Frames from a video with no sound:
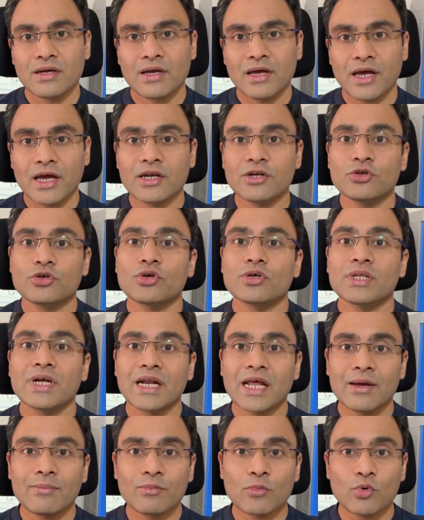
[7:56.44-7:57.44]
I ensure that
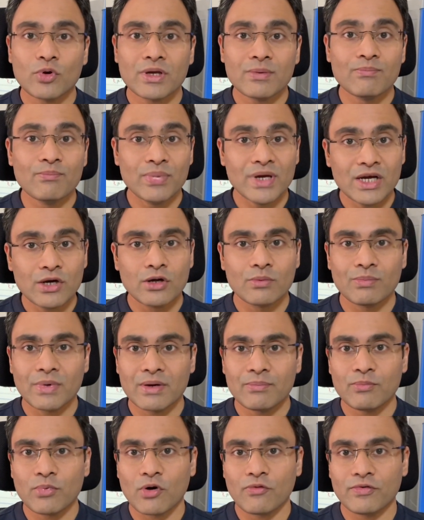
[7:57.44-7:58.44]
I'm going big on my
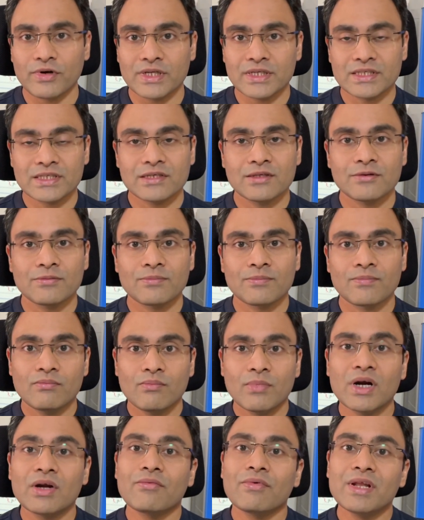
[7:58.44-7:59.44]
profits.
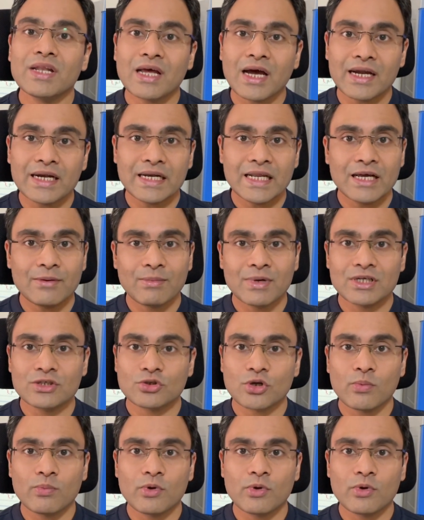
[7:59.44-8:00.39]
But when I take my stop